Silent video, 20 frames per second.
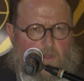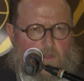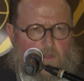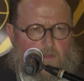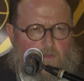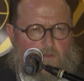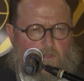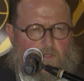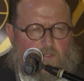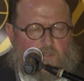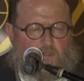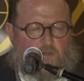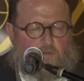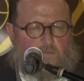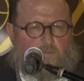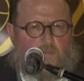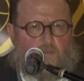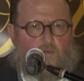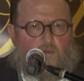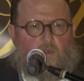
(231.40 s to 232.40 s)

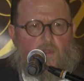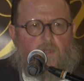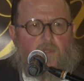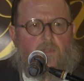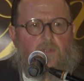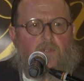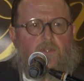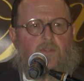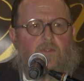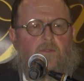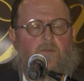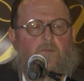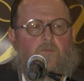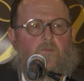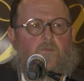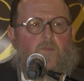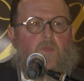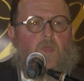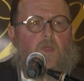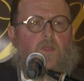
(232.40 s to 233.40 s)
support
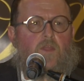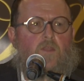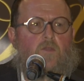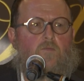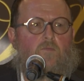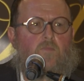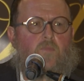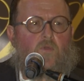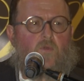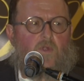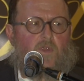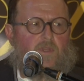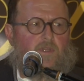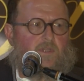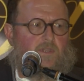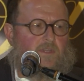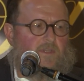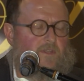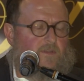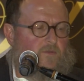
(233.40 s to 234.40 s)
the
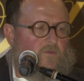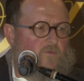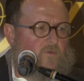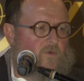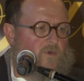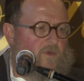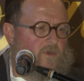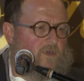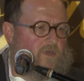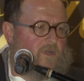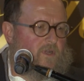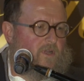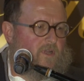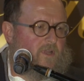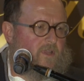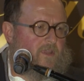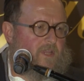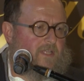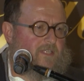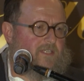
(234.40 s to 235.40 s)
important work
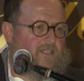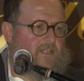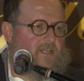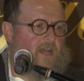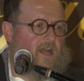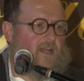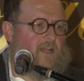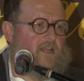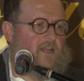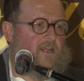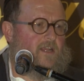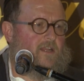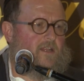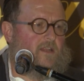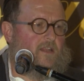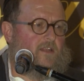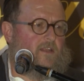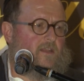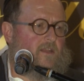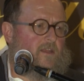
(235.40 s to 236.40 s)
that's done
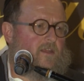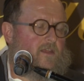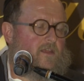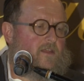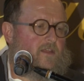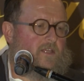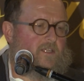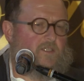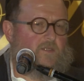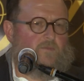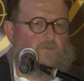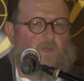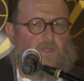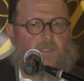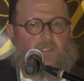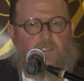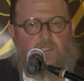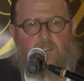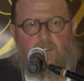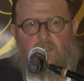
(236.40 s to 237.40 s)
in this
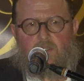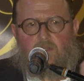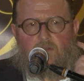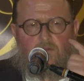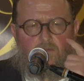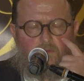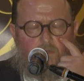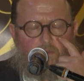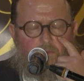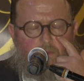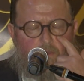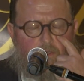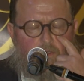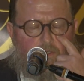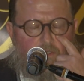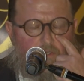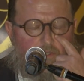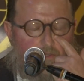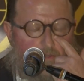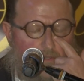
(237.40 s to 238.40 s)
maisid would be a
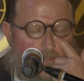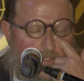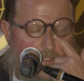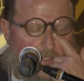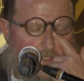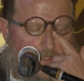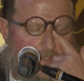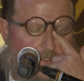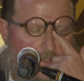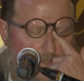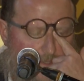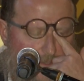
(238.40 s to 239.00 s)
schus